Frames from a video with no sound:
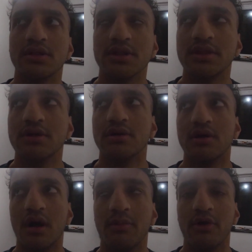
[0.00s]
that's the
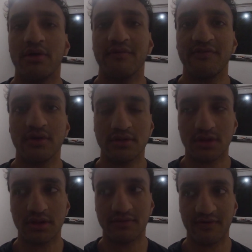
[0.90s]
chimera. I think it
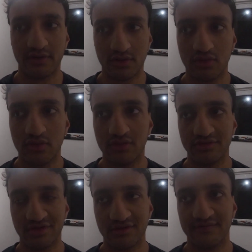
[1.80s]
does look very cool
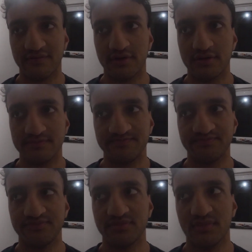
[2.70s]
and stuff, right.
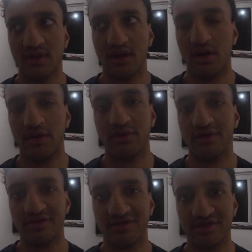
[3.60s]
I don't know what
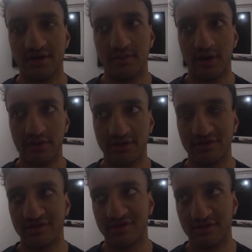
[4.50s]
else to say about it.
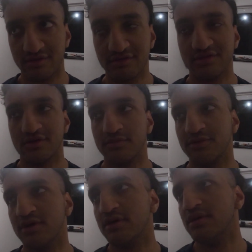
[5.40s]
It looks dope,
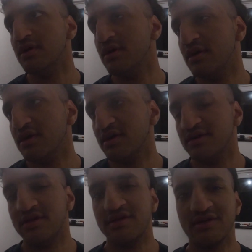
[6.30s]
yeah.
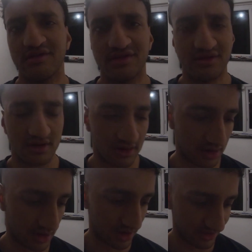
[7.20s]
Then there's the
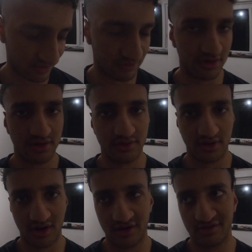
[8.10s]
Hydra. You know
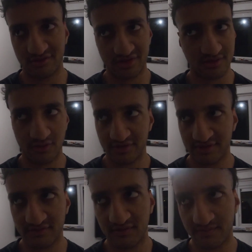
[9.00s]
the Hydra. It's the
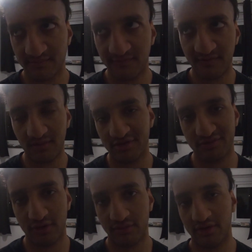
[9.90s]
most
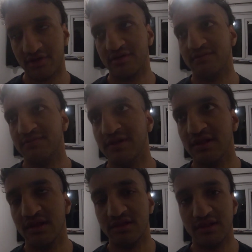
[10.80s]
famous one, right? Yeah,
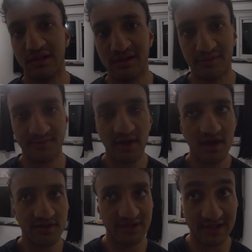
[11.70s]
the
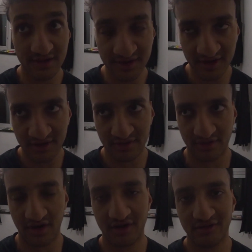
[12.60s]
Linnaean
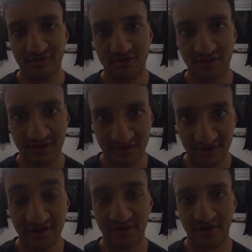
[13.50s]
Hydra. The
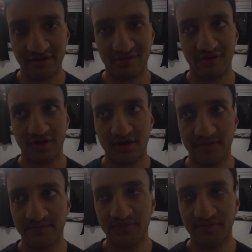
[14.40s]
Linnaean Hydra. Yeah.